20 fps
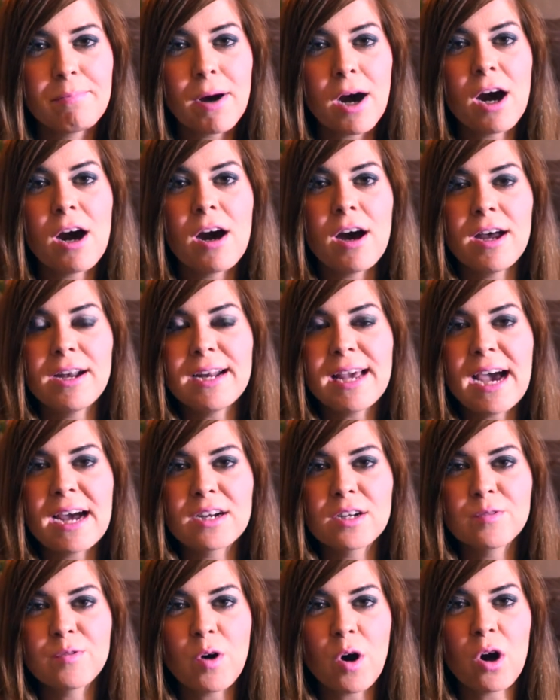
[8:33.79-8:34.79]
but
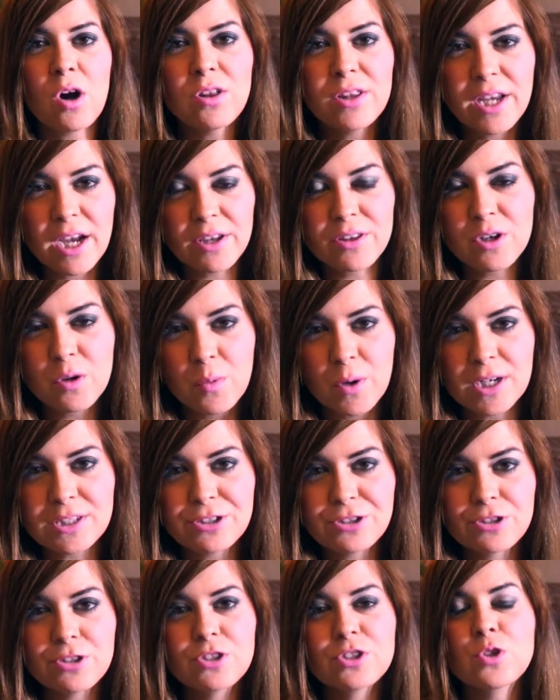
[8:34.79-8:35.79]
out of all the other ones,
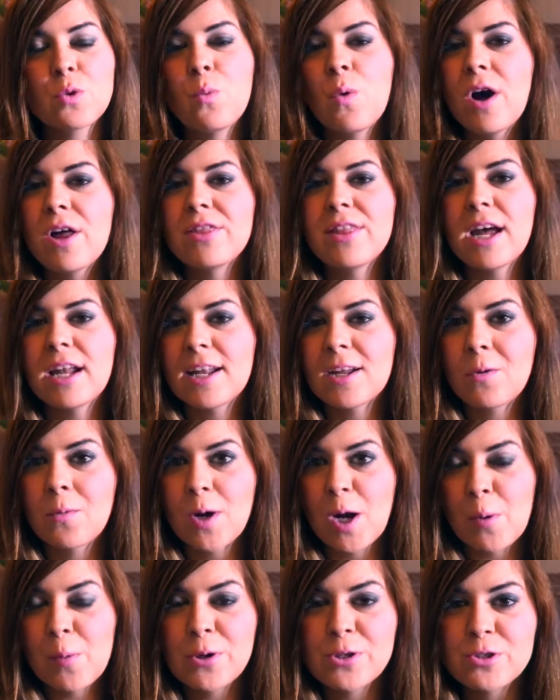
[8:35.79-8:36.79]
this is the one that, like,
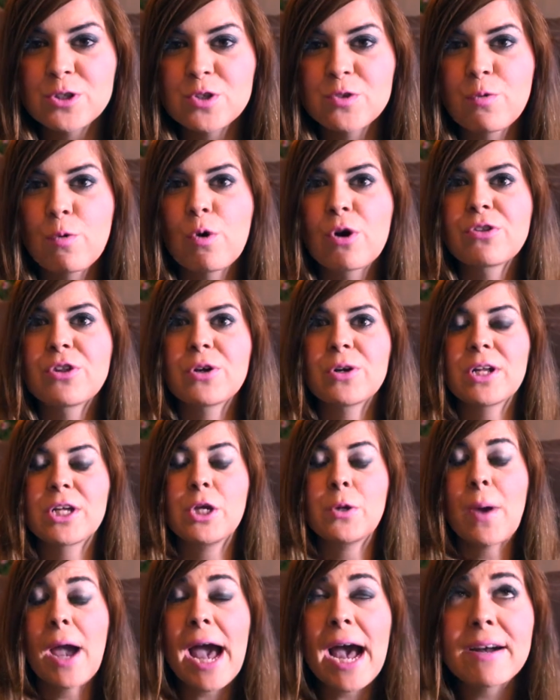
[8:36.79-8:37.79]
when I went to Sephora, they're
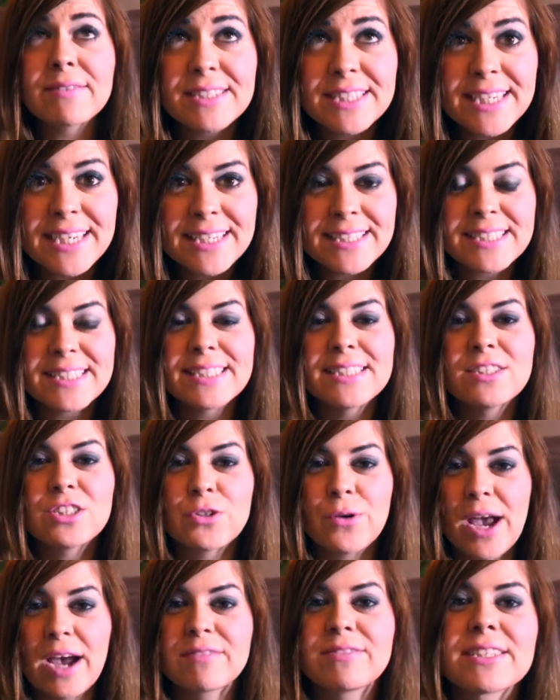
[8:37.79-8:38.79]
like, you have to get
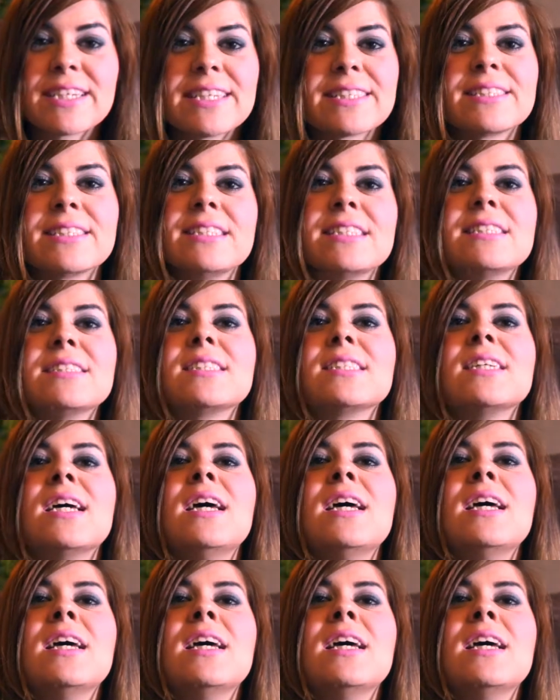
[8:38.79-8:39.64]
this, you have to get this.